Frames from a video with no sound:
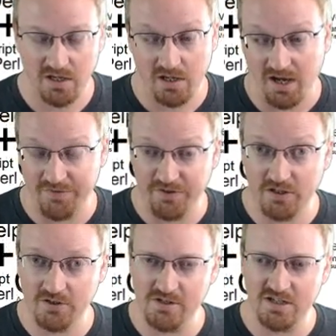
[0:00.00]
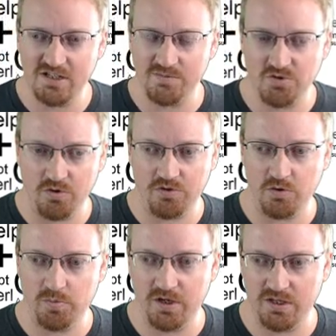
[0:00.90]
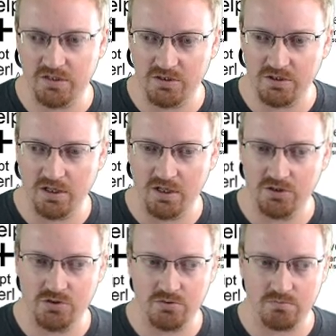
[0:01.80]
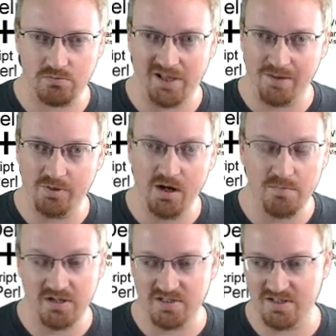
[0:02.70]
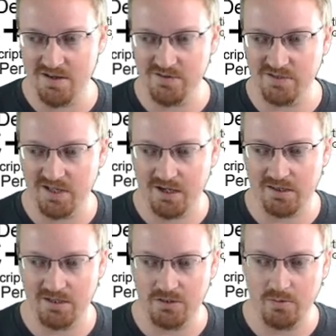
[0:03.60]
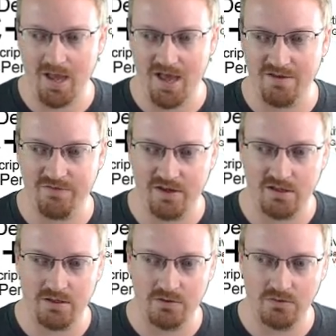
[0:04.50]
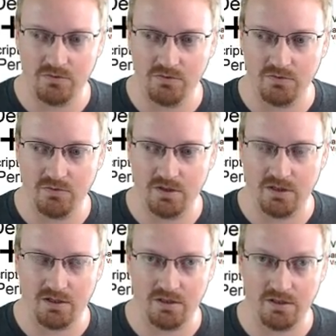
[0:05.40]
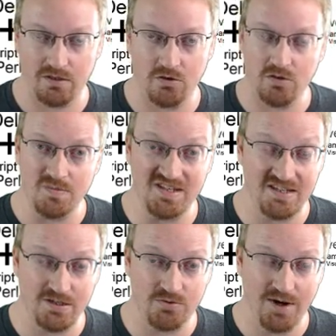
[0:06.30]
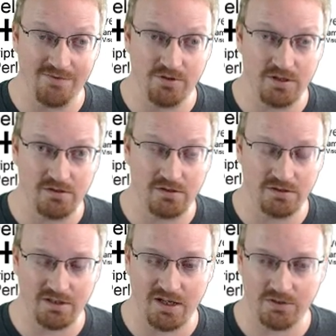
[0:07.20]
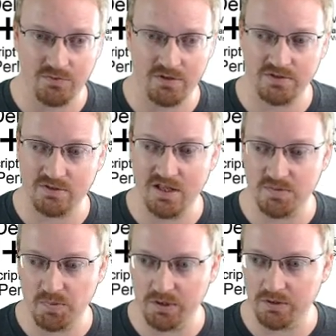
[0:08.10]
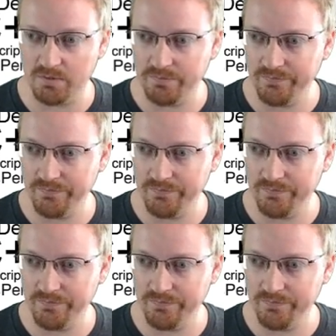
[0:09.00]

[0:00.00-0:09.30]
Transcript: you'd need some sort of third-party library, but it sounds like they do have an ODBC driver that you can connect with. So that's pretty good.